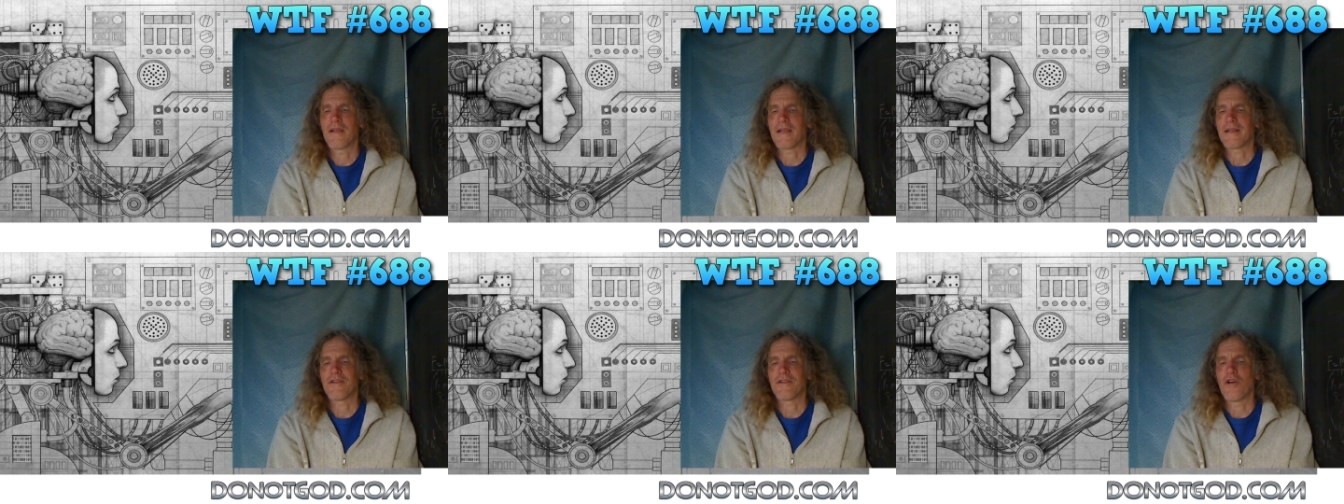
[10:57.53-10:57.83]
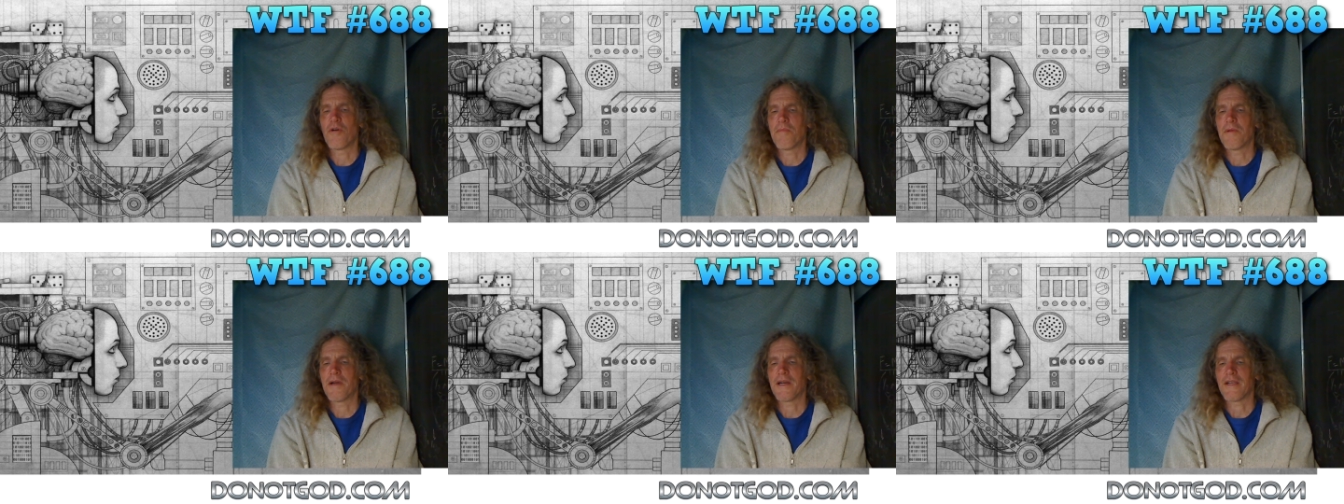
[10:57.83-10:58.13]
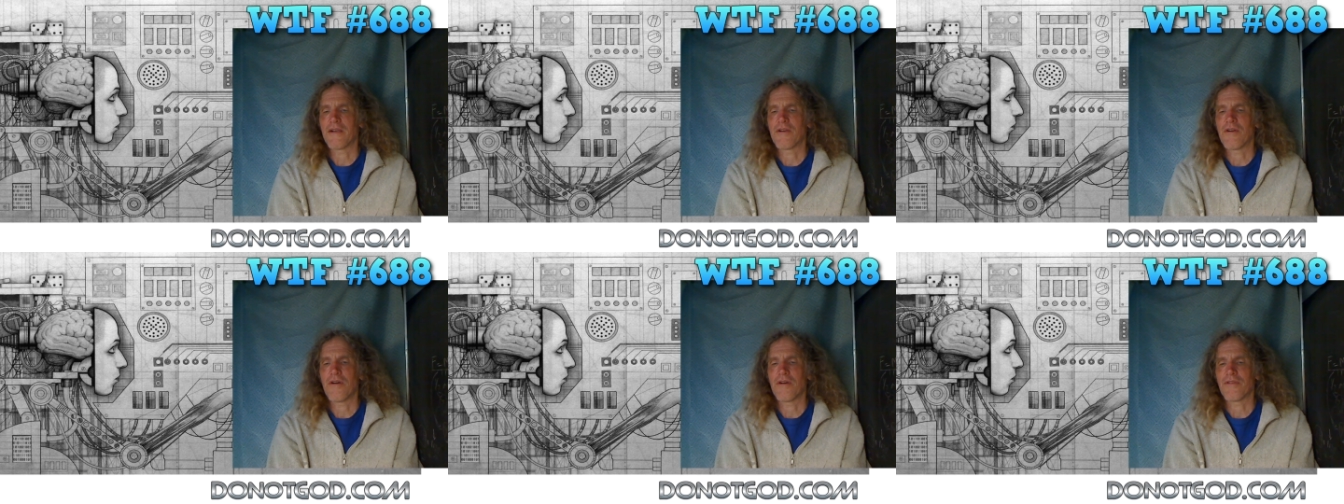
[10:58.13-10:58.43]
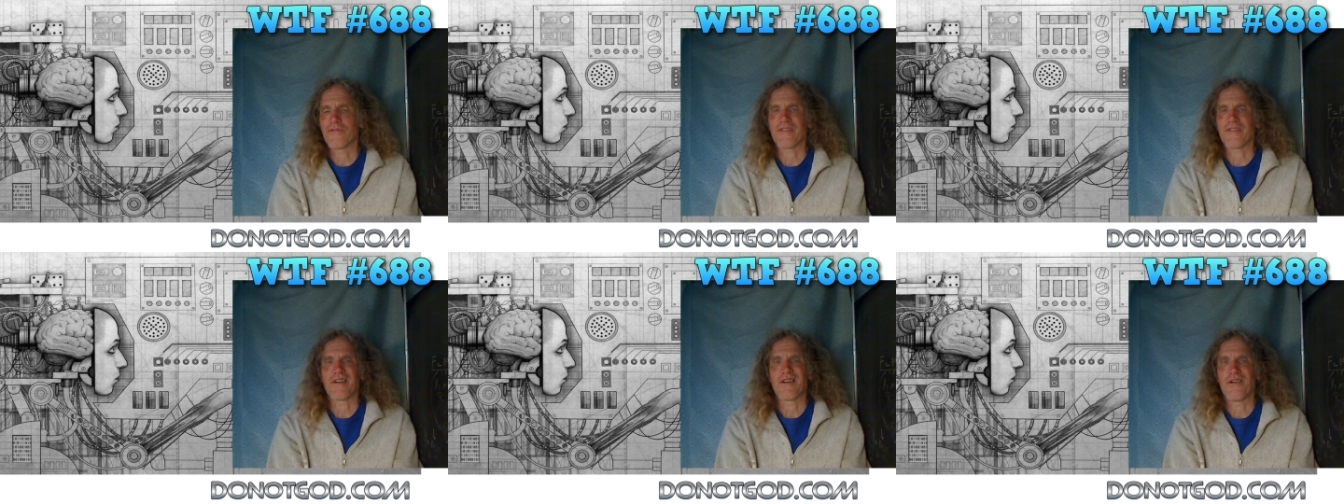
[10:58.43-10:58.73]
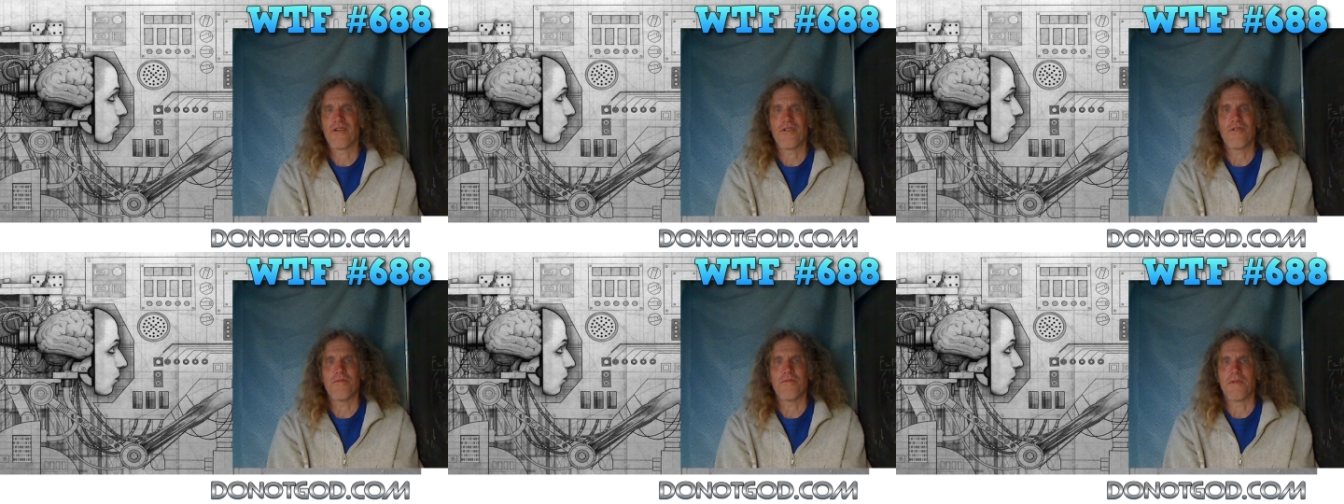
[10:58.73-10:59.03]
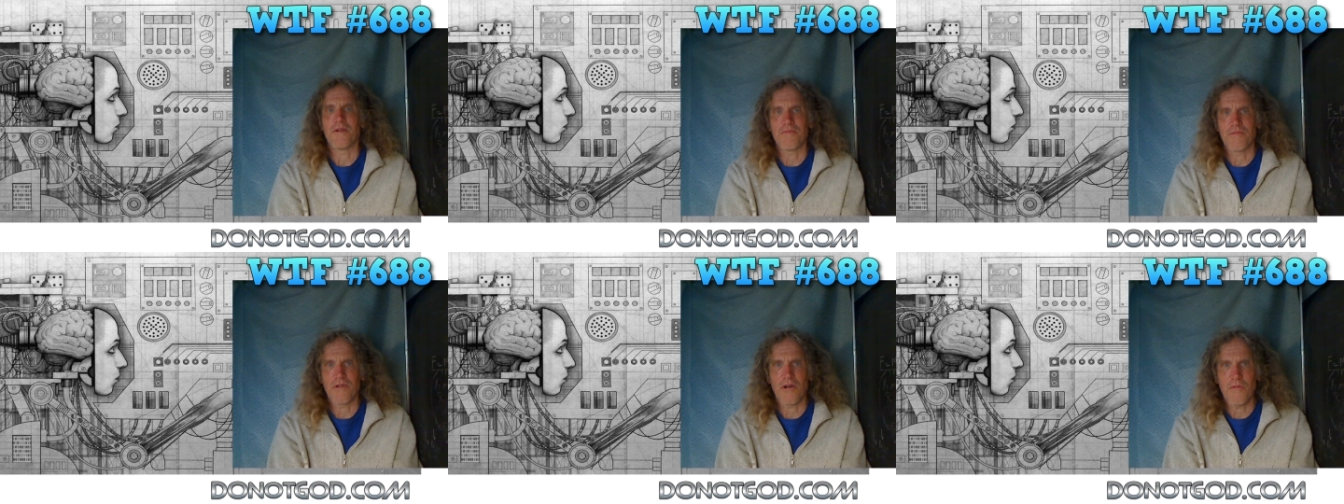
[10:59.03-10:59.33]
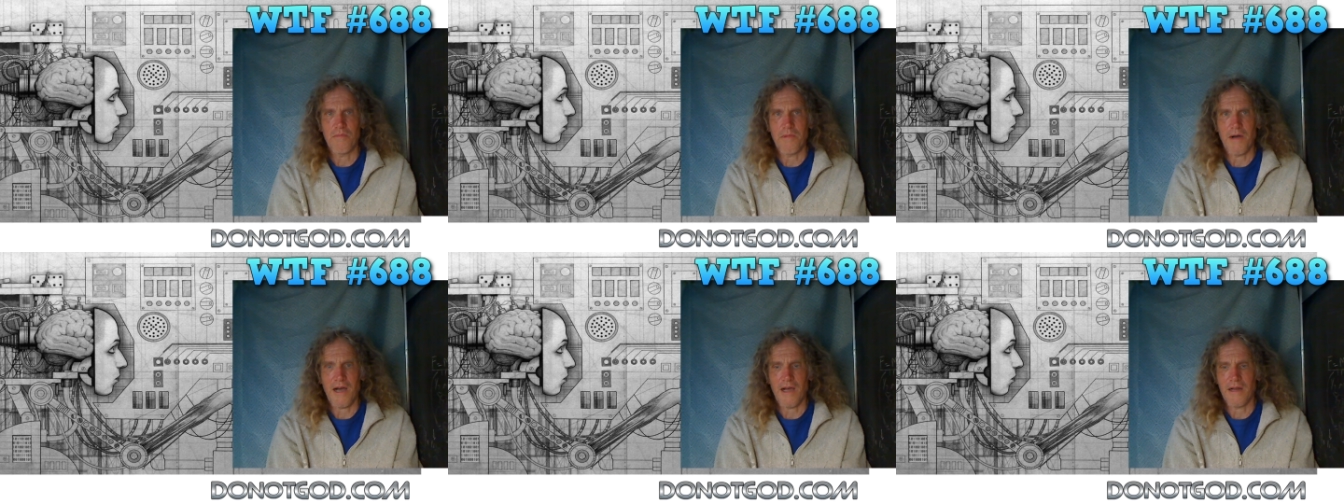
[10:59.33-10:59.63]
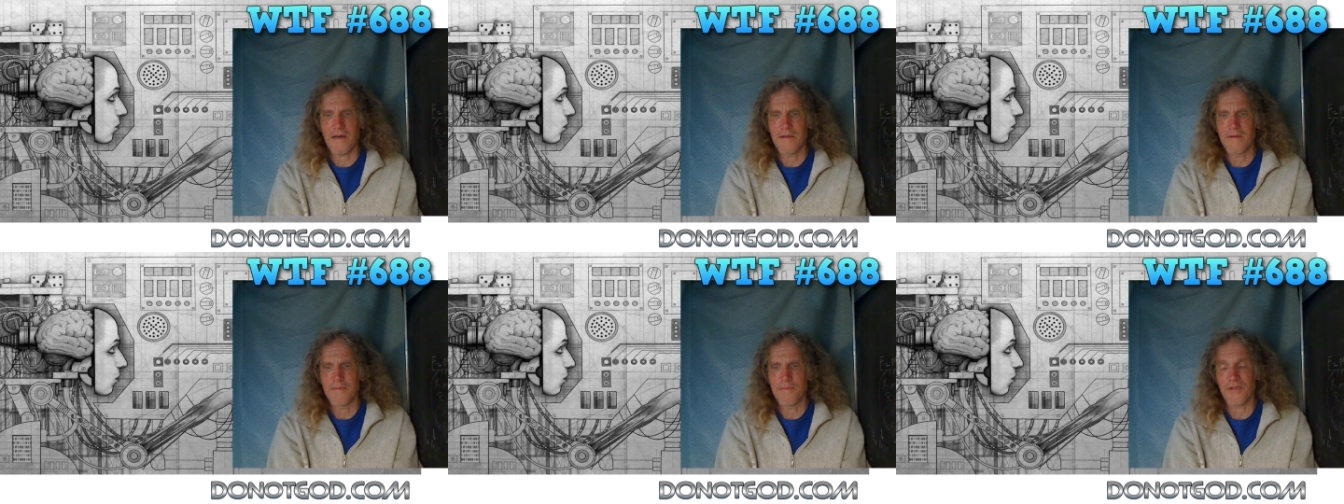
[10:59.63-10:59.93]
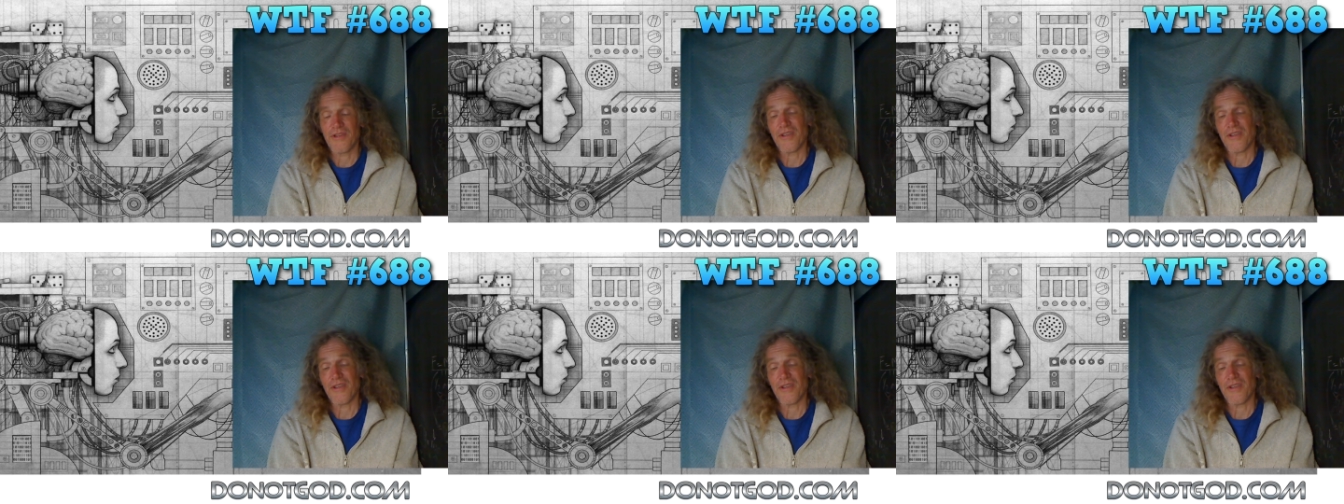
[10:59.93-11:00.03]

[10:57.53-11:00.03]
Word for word: like nobody calls a comb a robot